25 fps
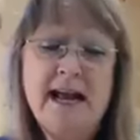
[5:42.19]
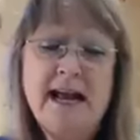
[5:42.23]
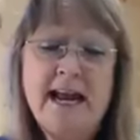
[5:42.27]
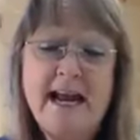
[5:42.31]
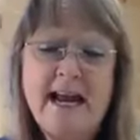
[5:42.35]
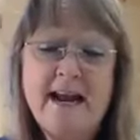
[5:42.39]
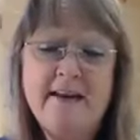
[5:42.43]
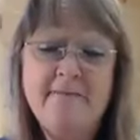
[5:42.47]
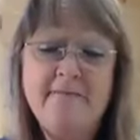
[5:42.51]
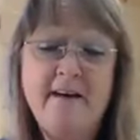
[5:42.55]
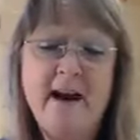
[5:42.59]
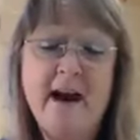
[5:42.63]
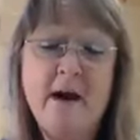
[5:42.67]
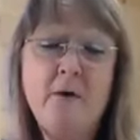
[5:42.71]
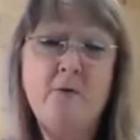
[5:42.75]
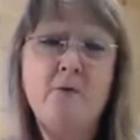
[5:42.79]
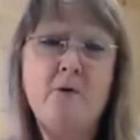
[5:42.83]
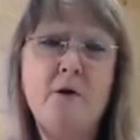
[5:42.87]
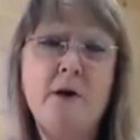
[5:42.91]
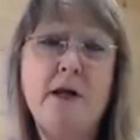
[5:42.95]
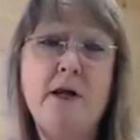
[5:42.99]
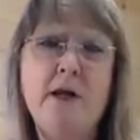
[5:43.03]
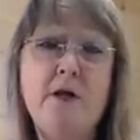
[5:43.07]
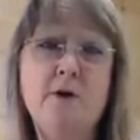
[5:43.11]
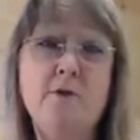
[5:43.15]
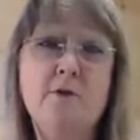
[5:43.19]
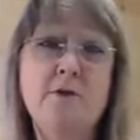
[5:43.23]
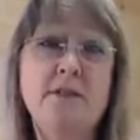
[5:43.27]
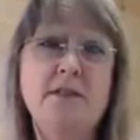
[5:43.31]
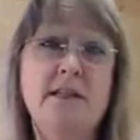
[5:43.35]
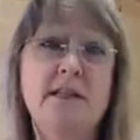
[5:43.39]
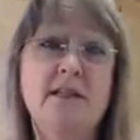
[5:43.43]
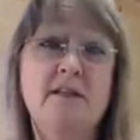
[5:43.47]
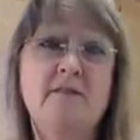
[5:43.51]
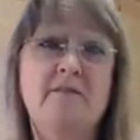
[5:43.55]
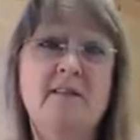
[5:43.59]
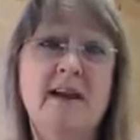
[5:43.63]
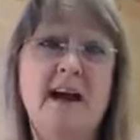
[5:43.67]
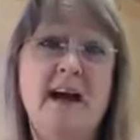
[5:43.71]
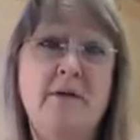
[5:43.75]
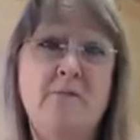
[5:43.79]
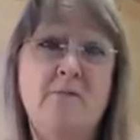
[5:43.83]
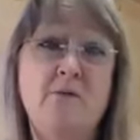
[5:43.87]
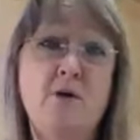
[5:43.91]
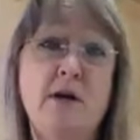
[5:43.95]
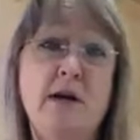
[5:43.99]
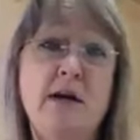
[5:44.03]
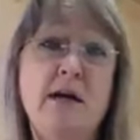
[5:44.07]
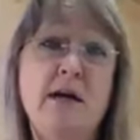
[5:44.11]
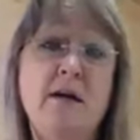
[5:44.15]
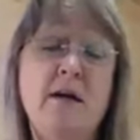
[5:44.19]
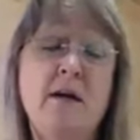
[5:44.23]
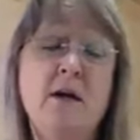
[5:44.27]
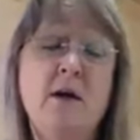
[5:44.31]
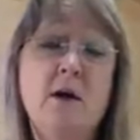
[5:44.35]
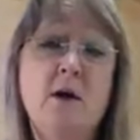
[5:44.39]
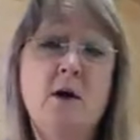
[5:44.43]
If I were to use this fabric